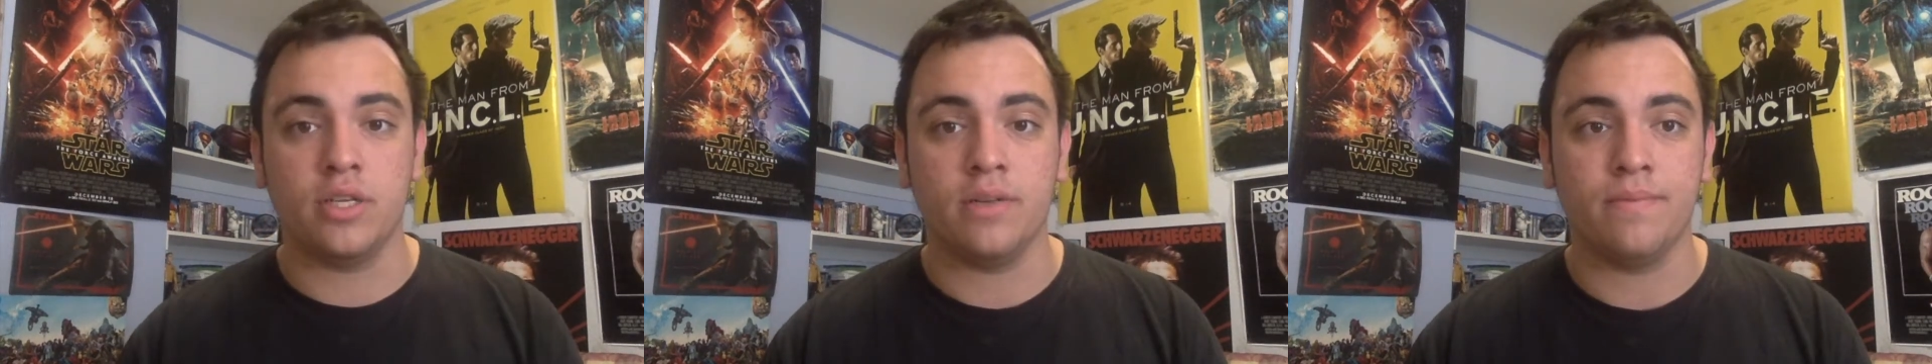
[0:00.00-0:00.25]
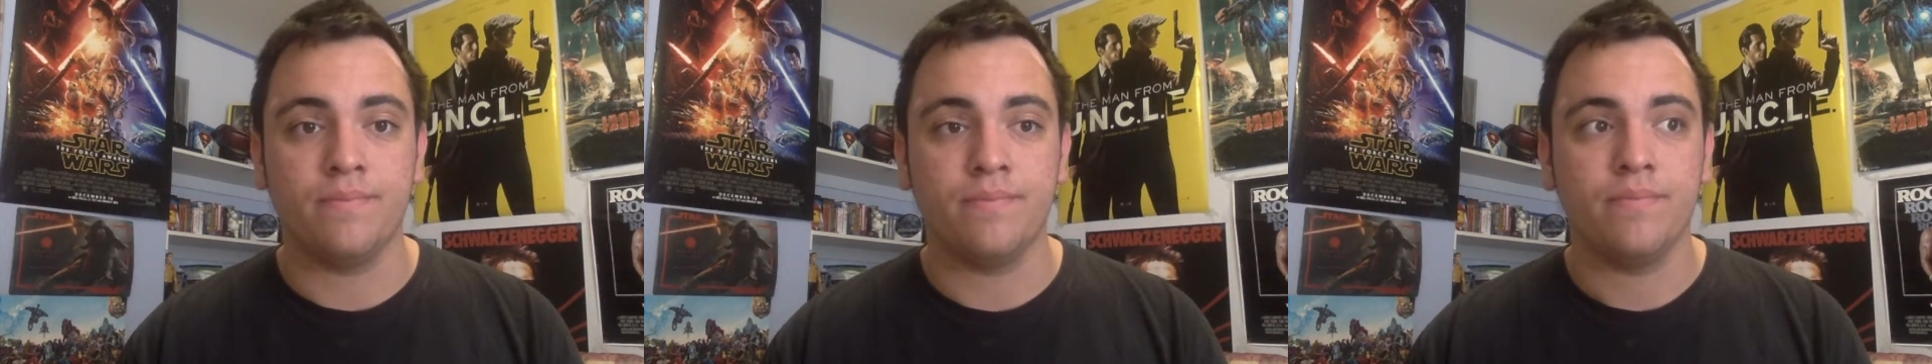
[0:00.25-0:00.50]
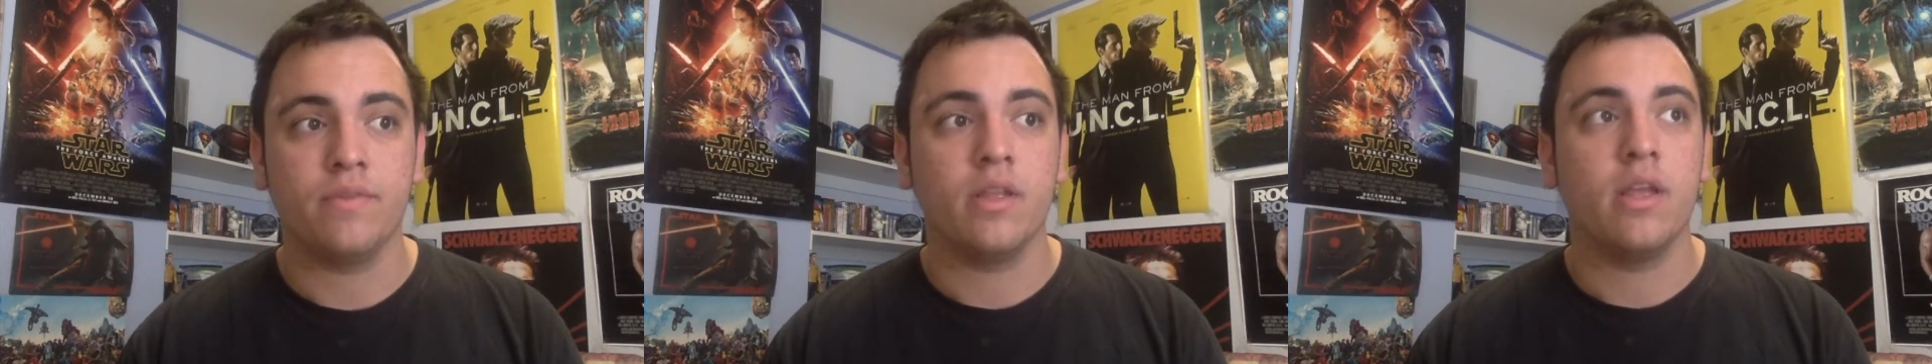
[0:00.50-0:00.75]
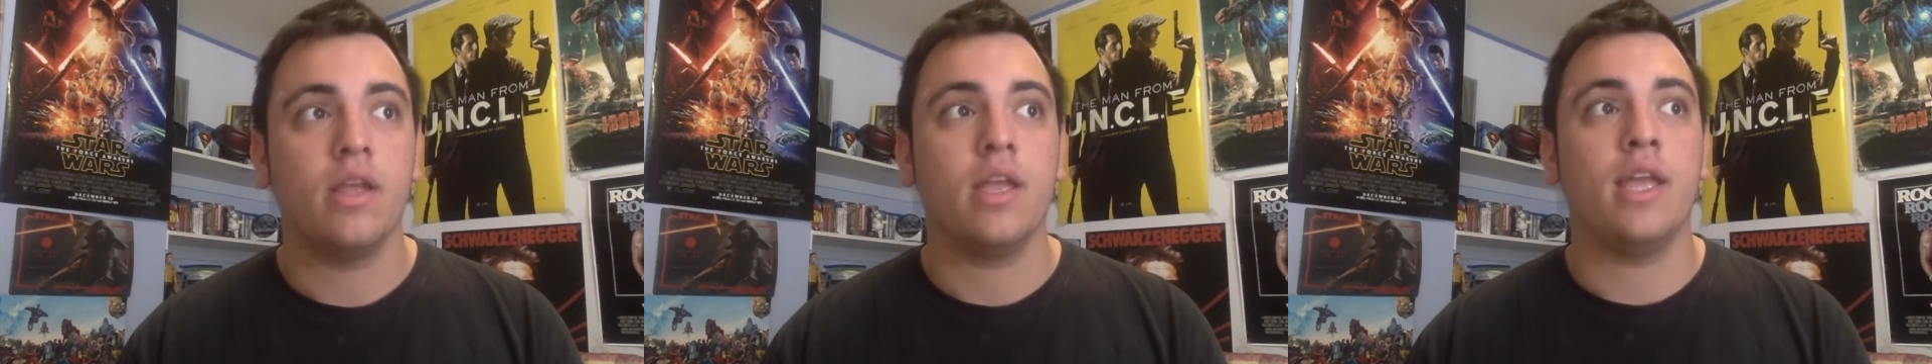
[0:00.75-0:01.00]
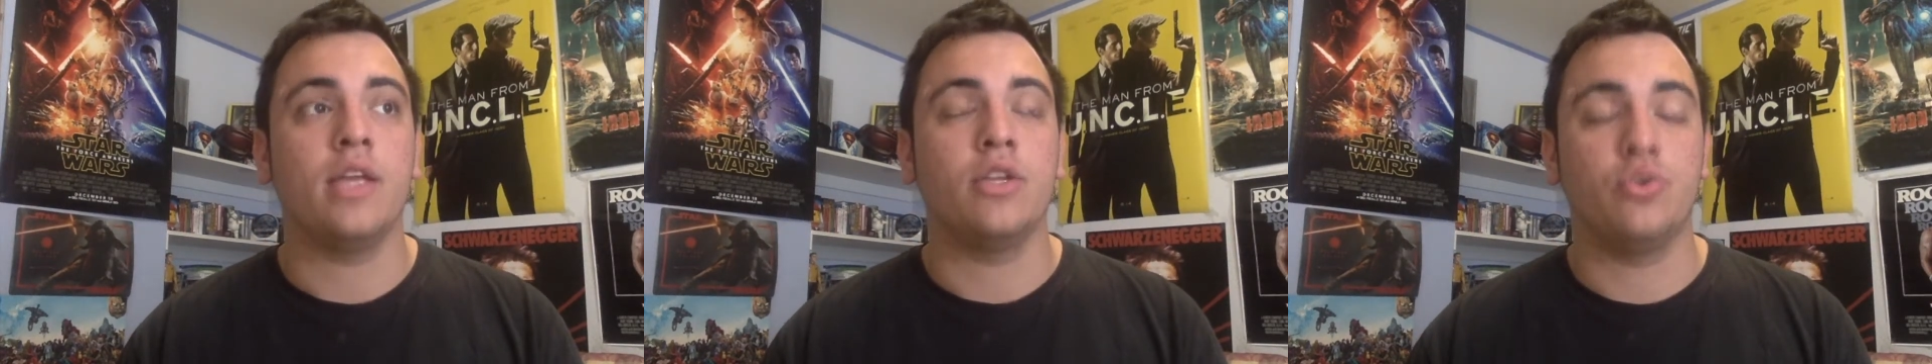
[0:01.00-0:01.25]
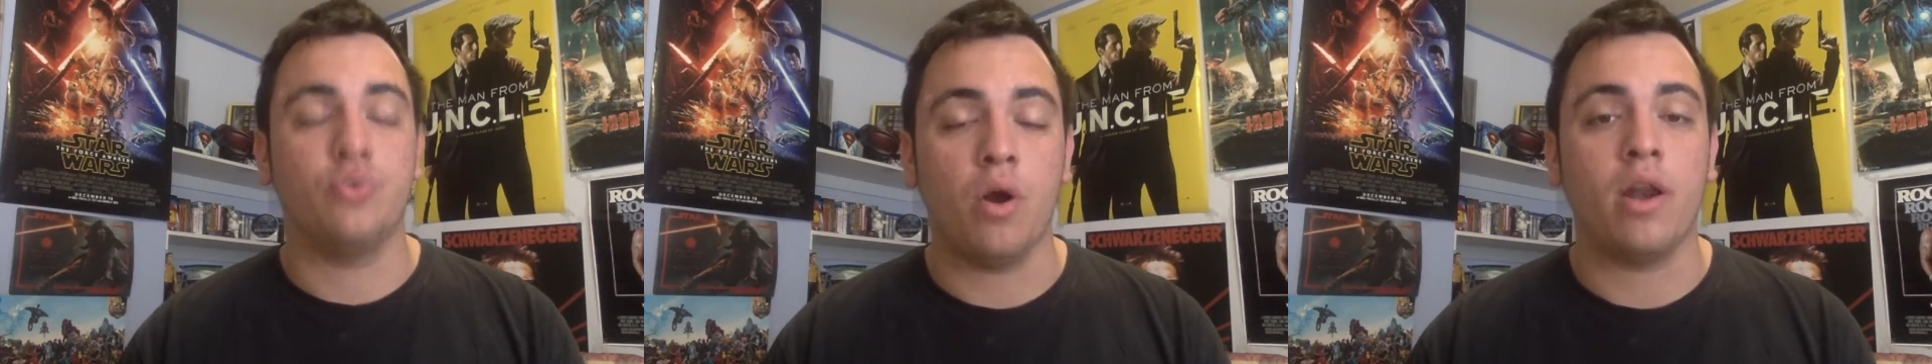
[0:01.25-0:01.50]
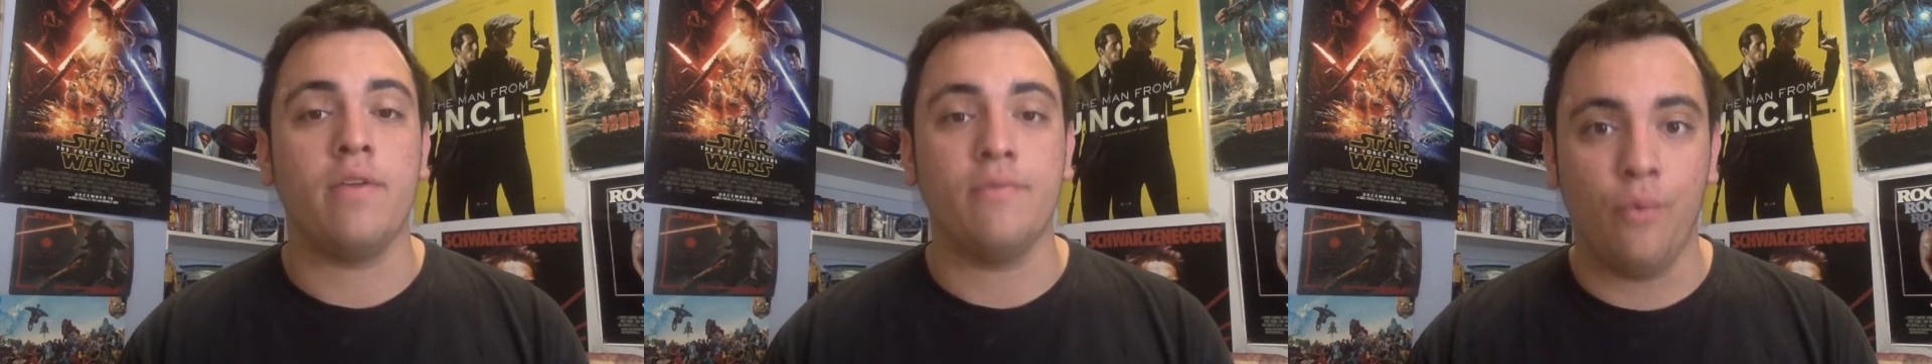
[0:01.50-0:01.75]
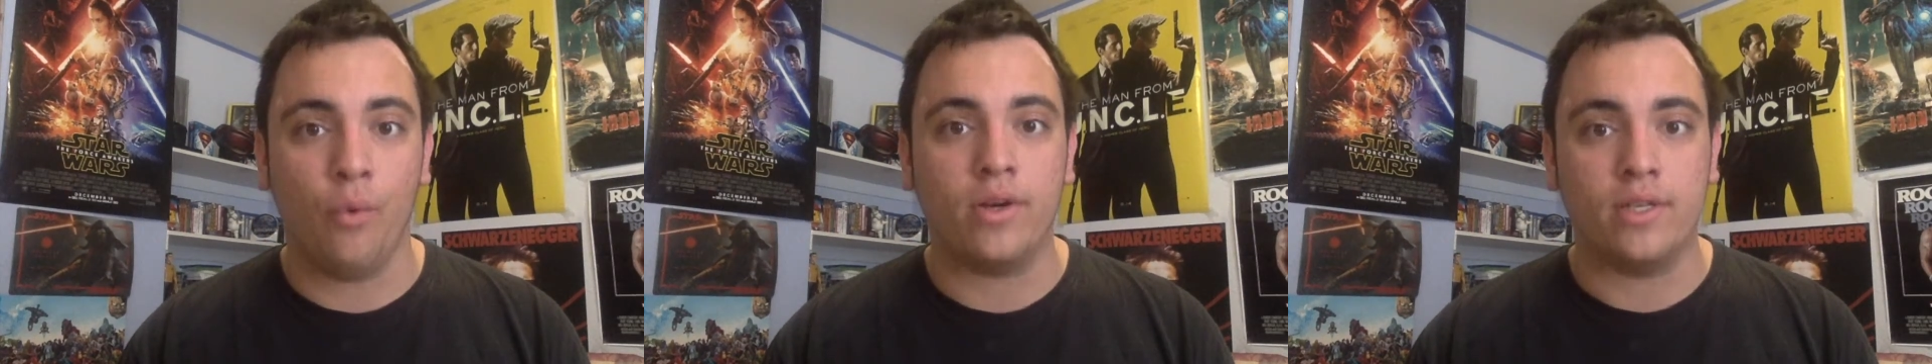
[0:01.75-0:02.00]
it in
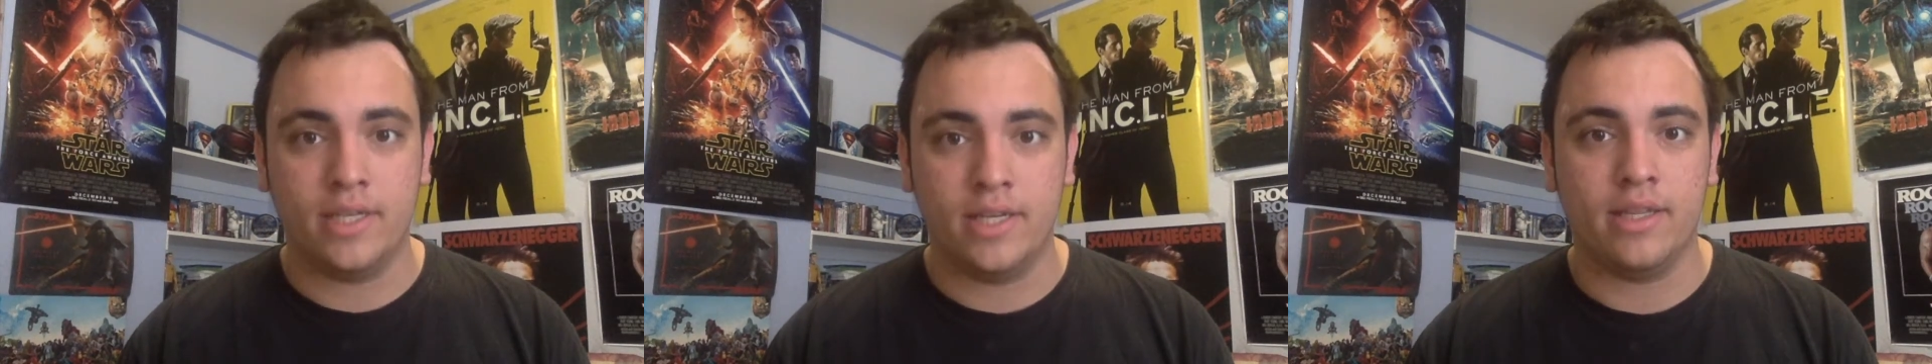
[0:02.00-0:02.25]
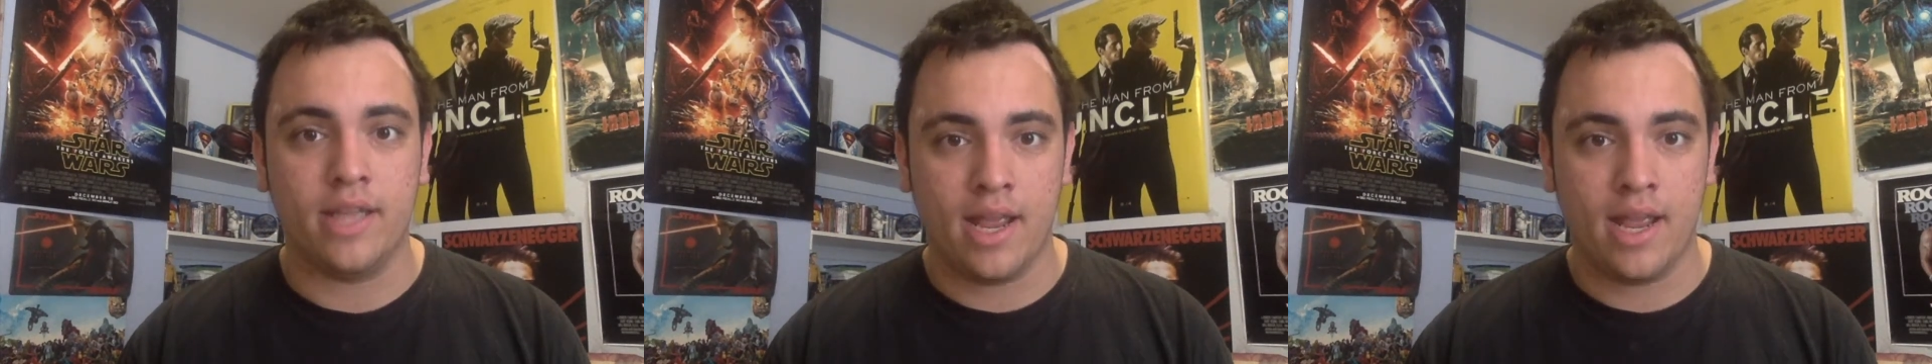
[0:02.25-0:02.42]
2014.